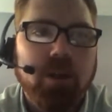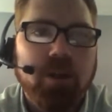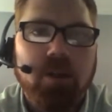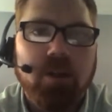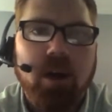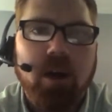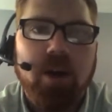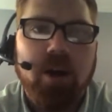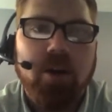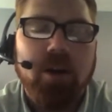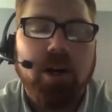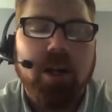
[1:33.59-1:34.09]

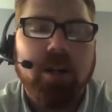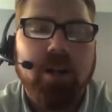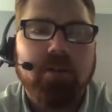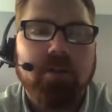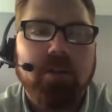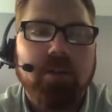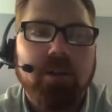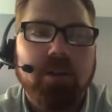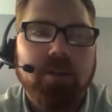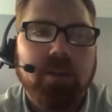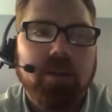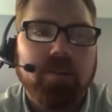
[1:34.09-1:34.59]
Irenaeus, for
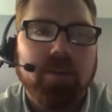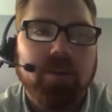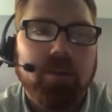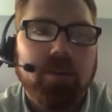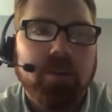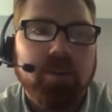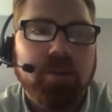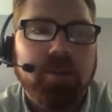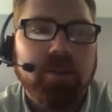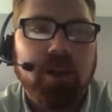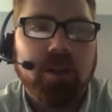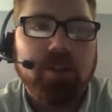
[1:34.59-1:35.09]
example,
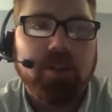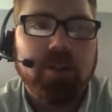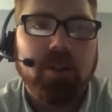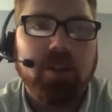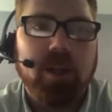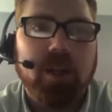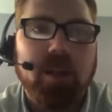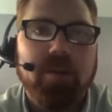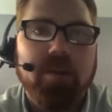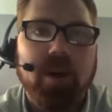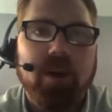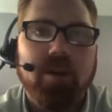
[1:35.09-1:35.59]
talks a
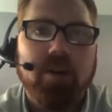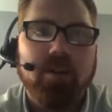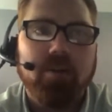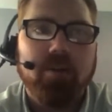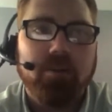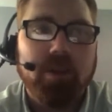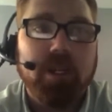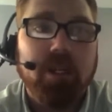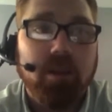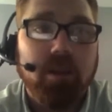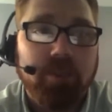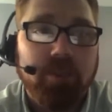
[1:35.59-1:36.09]
lot about
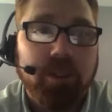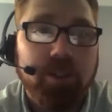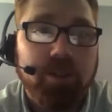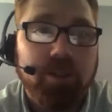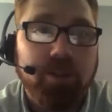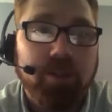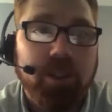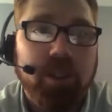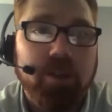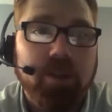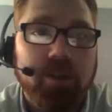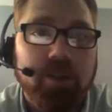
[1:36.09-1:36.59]

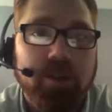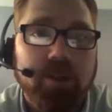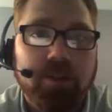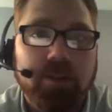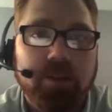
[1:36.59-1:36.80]
recapitulation.